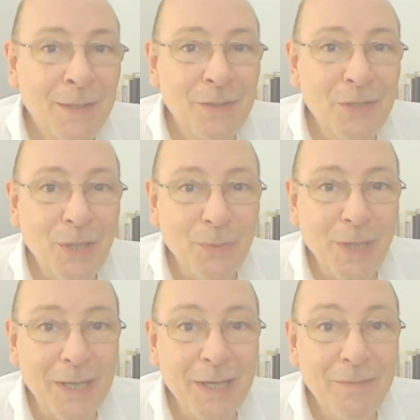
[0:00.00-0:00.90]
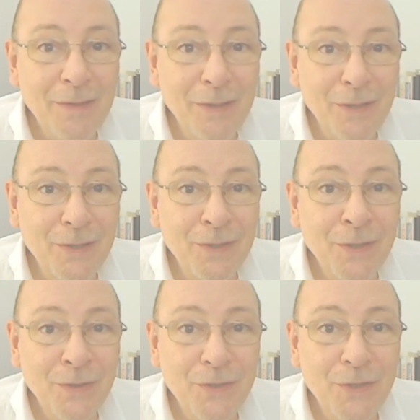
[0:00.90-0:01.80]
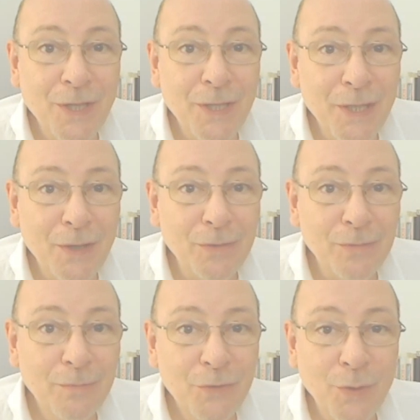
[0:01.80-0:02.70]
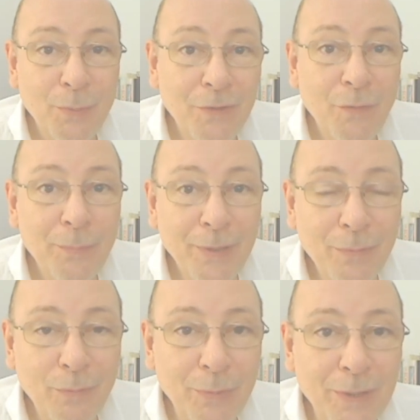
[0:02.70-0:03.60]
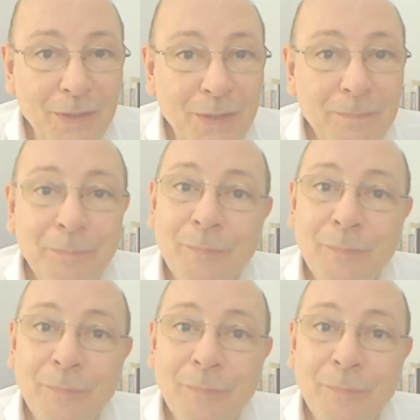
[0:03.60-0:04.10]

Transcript: So I never learned to say no. So a bit of a people pleaser,